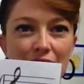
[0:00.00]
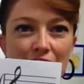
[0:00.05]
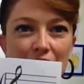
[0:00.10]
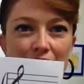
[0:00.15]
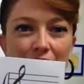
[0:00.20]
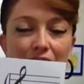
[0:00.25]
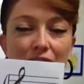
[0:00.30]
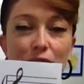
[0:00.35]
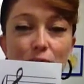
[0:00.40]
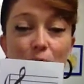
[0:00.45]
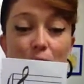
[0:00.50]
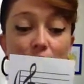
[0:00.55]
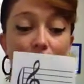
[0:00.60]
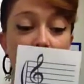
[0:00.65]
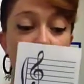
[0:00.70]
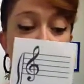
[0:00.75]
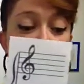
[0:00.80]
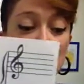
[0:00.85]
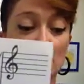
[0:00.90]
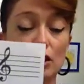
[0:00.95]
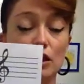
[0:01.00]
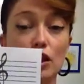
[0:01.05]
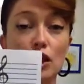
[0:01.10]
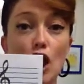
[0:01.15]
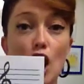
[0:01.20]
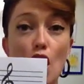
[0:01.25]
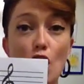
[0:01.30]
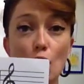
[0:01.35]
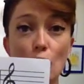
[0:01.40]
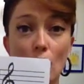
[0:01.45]
This one is
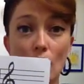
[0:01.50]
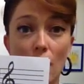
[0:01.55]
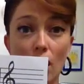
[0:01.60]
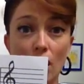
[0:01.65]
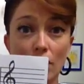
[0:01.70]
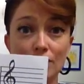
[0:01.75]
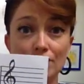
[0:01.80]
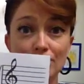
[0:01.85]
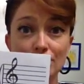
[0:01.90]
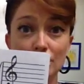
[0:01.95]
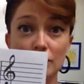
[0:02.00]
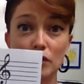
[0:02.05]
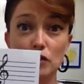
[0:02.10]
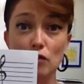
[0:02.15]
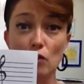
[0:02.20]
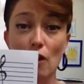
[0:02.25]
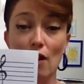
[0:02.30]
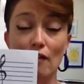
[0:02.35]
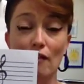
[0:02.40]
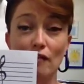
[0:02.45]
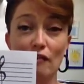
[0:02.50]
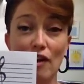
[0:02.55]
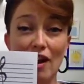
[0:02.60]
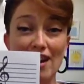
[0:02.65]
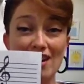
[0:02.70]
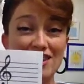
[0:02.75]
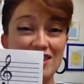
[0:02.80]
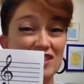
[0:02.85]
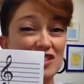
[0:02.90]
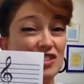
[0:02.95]
lower. So our
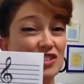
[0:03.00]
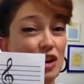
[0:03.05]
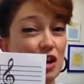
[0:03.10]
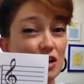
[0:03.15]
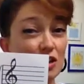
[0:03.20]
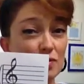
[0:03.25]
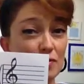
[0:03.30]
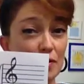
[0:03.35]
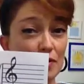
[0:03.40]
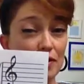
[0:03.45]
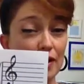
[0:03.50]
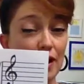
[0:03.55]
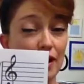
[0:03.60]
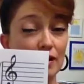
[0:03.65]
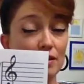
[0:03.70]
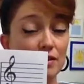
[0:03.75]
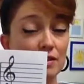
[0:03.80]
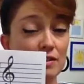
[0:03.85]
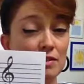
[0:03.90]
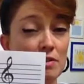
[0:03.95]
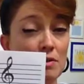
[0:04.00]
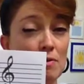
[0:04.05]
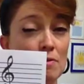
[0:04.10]
phrase starts with this.